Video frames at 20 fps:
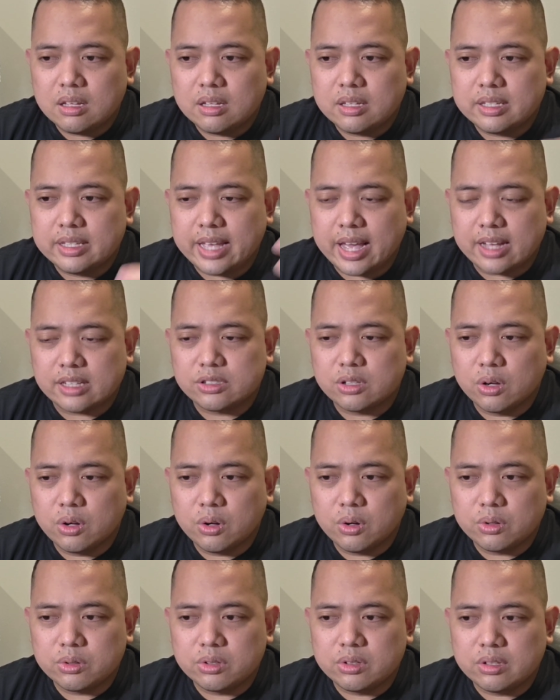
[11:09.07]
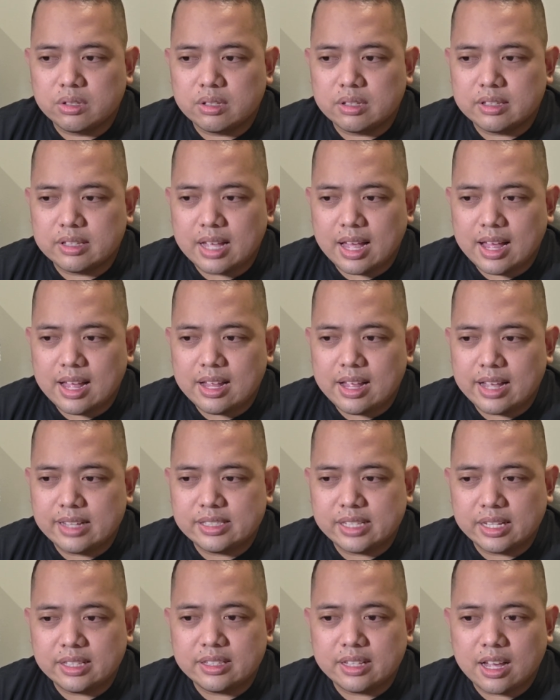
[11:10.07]
yeah. So that I
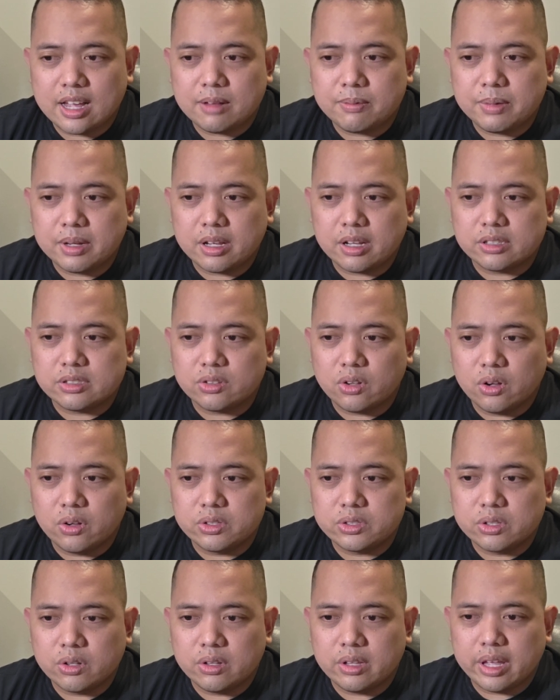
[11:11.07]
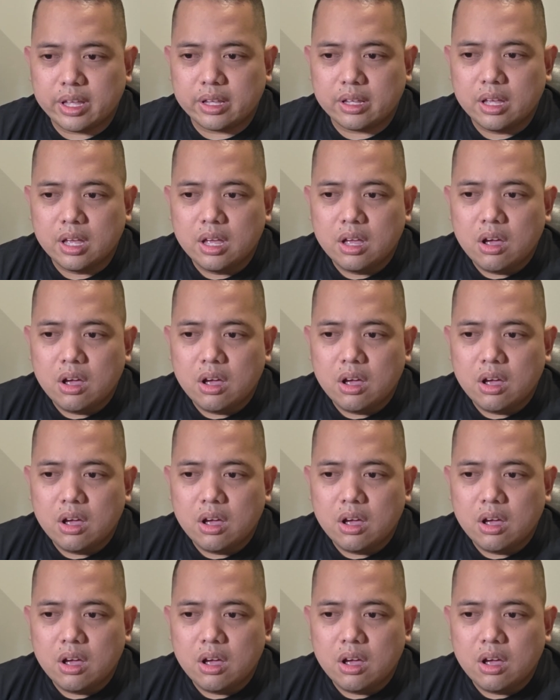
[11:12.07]
said that because also like